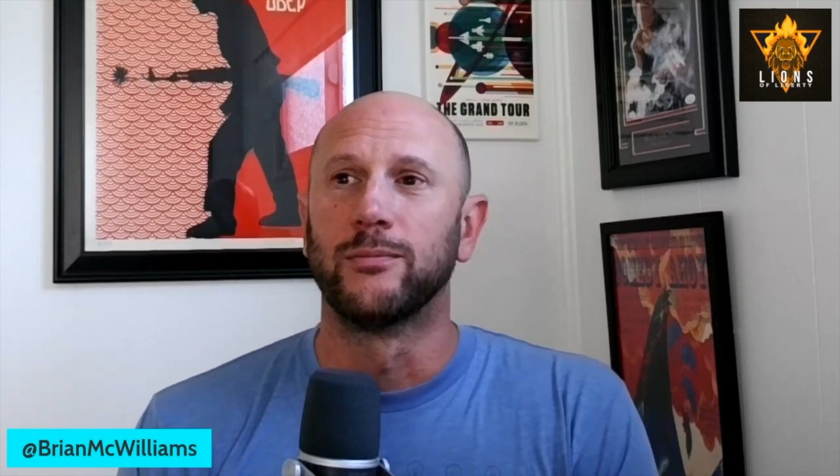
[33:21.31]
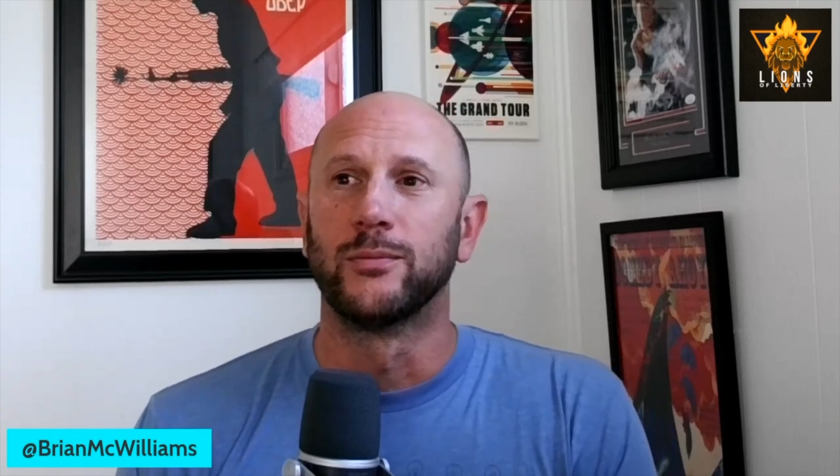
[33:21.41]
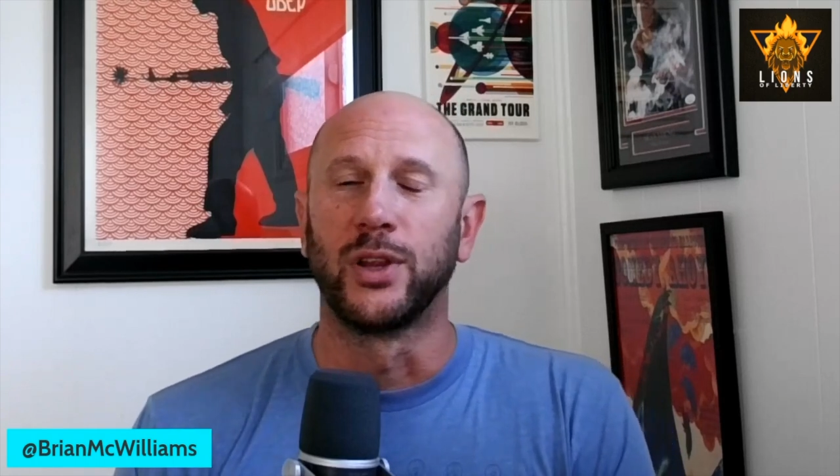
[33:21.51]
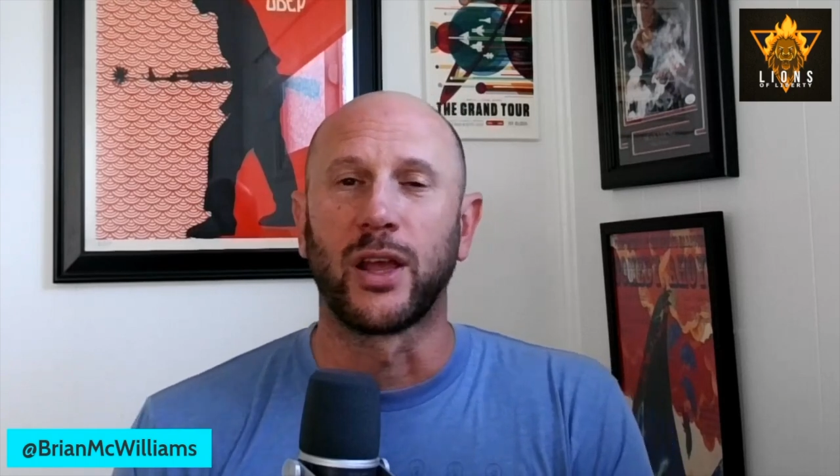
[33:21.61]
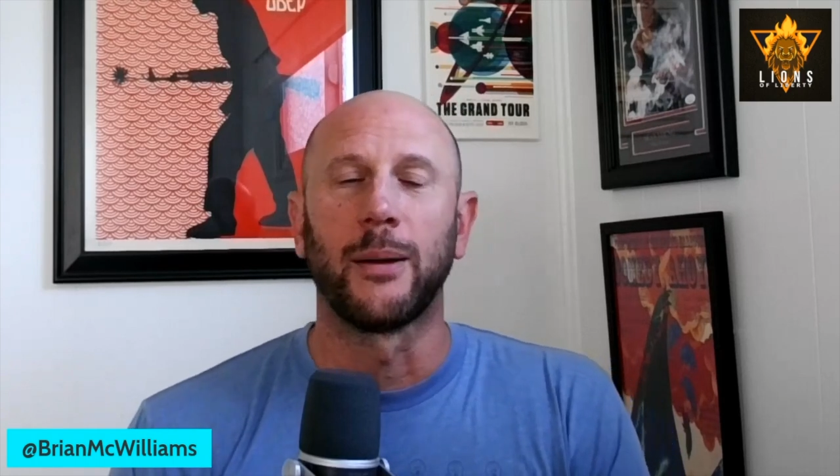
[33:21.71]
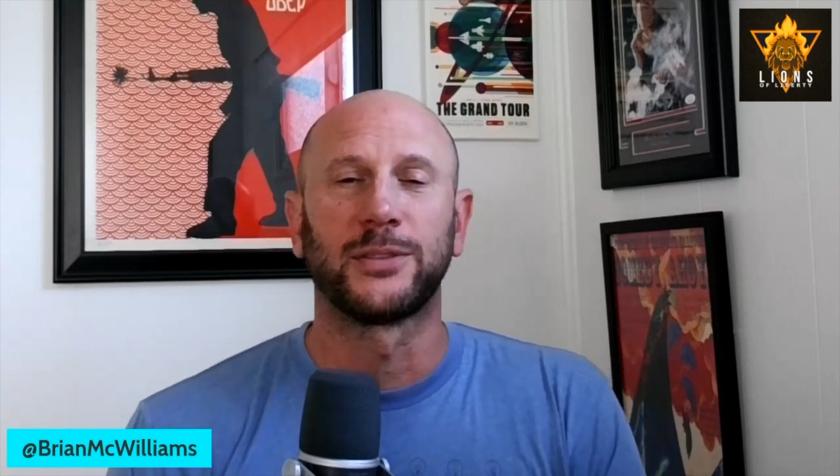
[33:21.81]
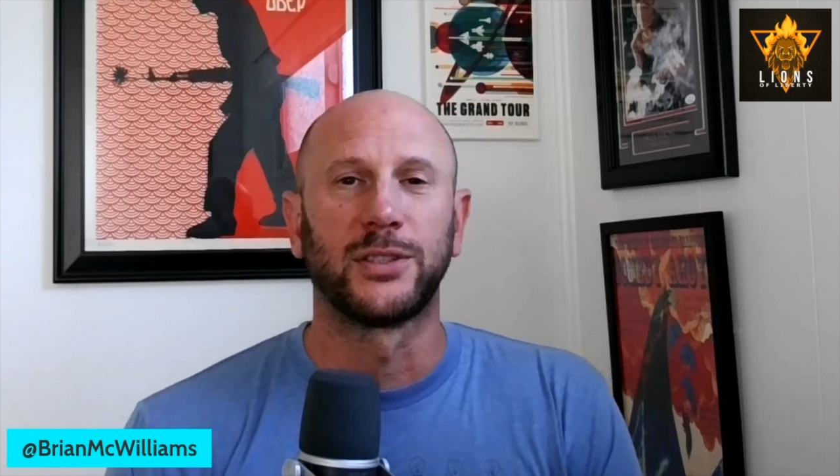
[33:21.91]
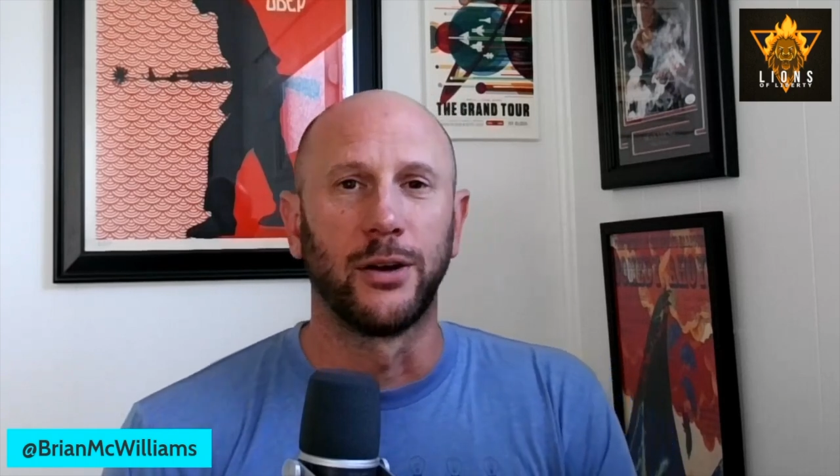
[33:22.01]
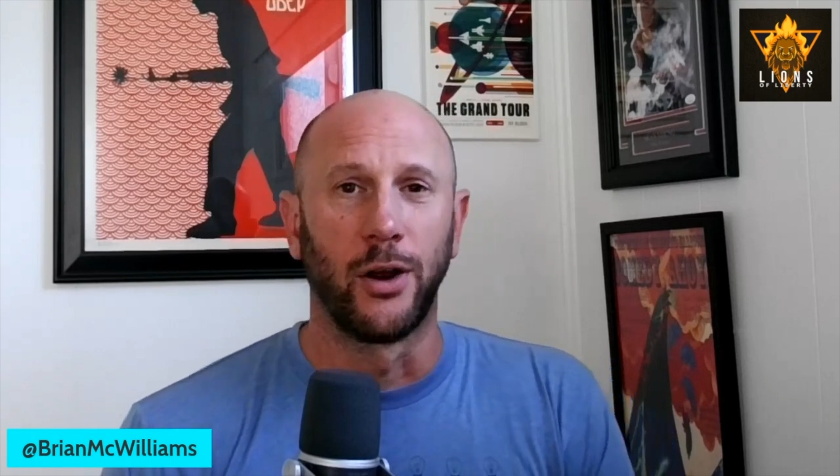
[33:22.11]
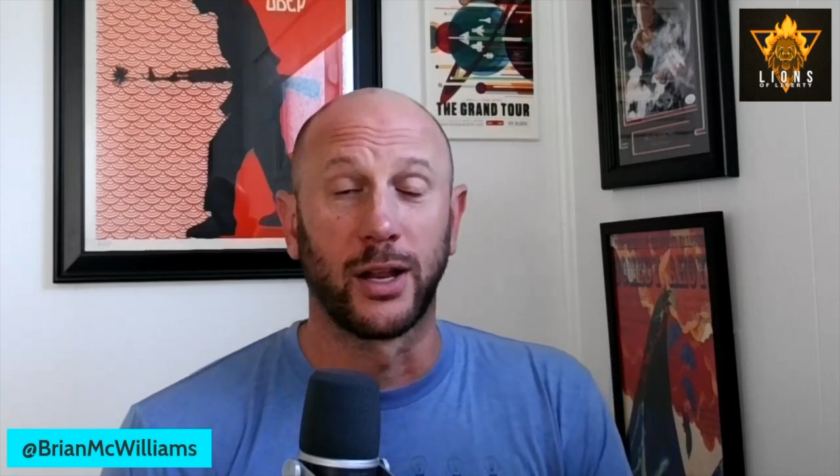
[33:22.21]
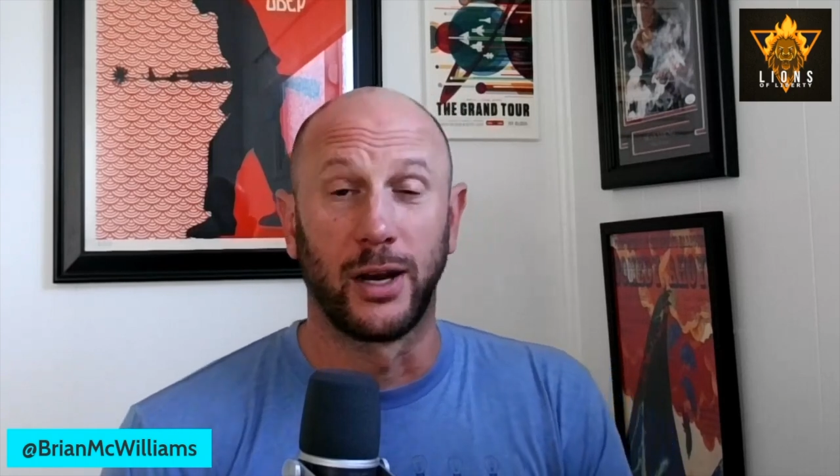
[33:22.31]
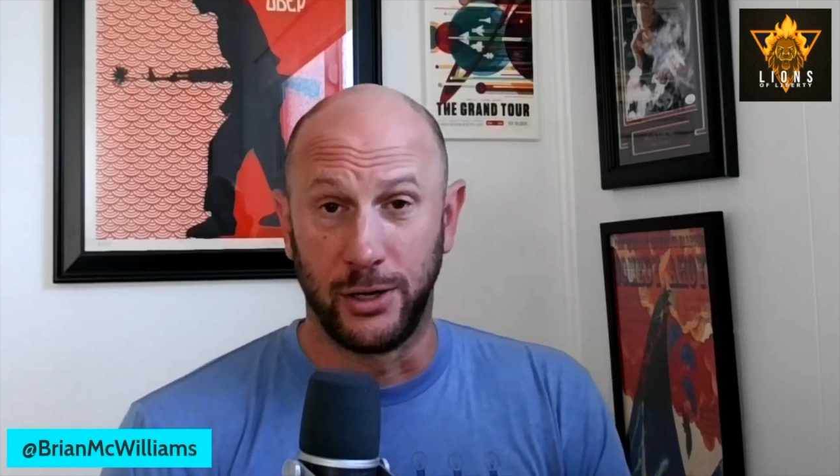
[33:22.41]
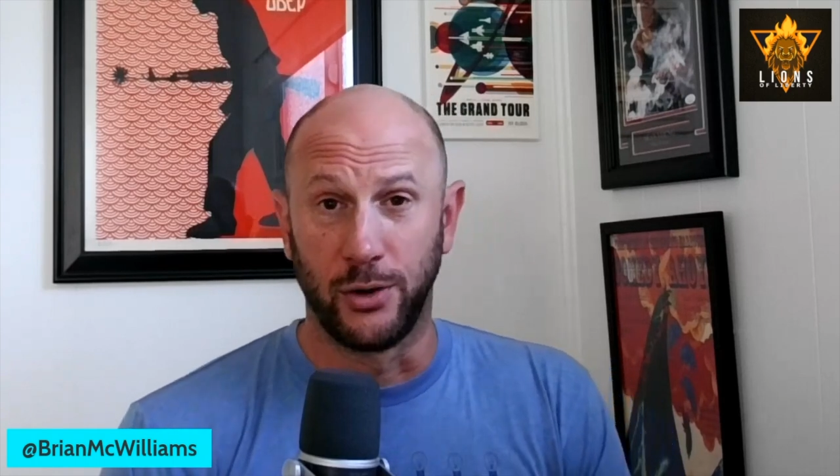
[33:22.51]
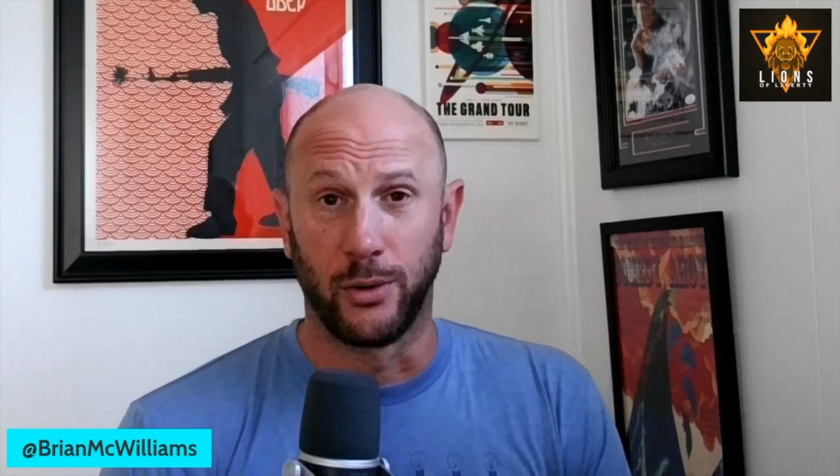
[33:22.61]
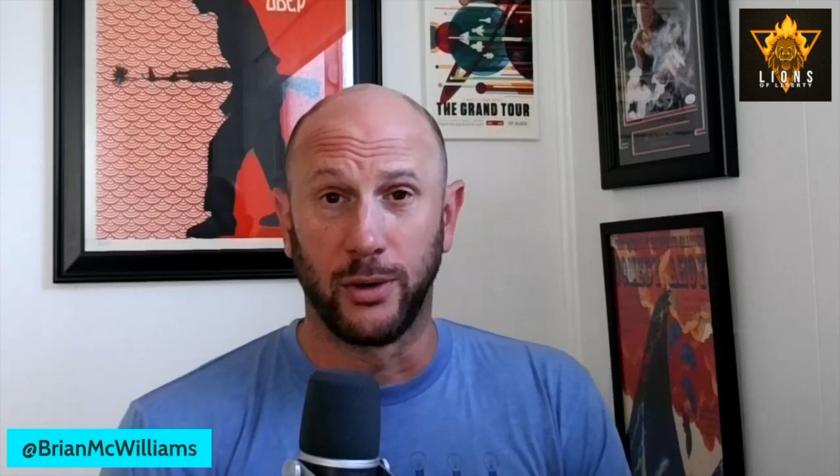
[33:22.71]
When the cops start knocking on
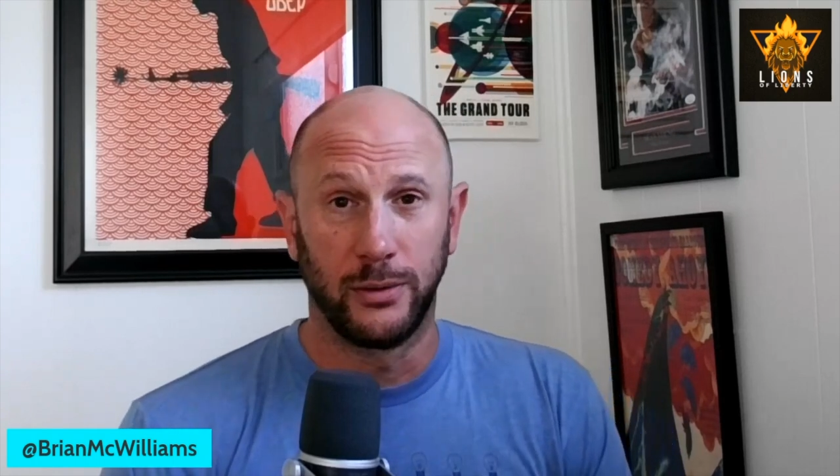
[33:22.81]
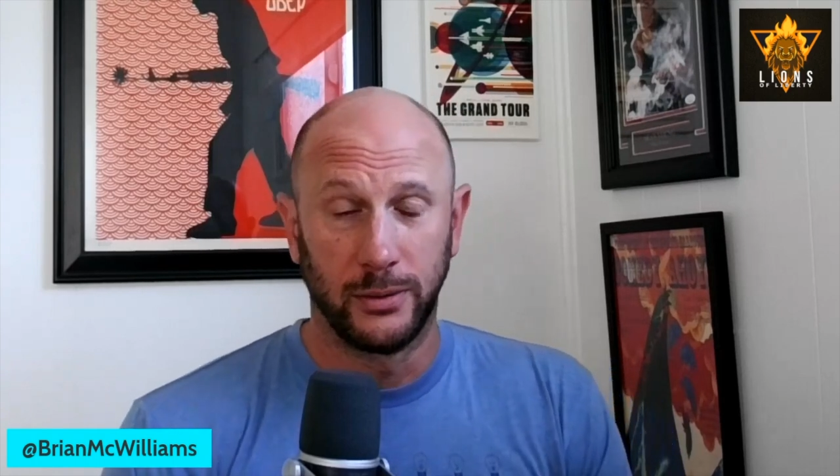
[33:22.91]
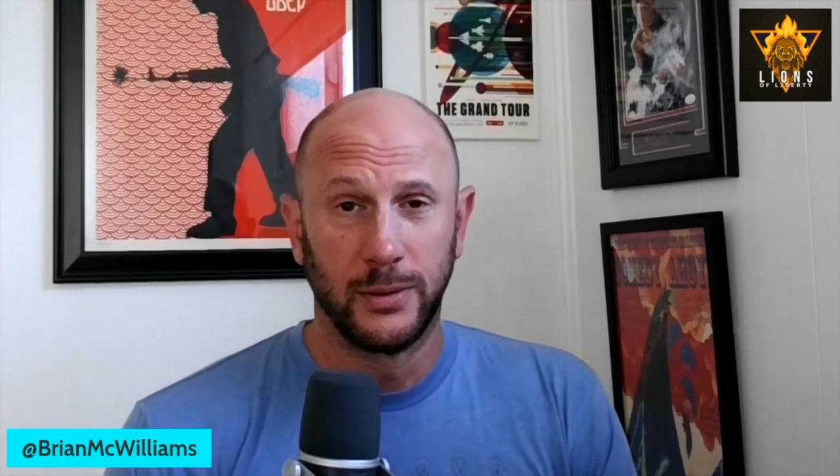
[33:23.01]
your door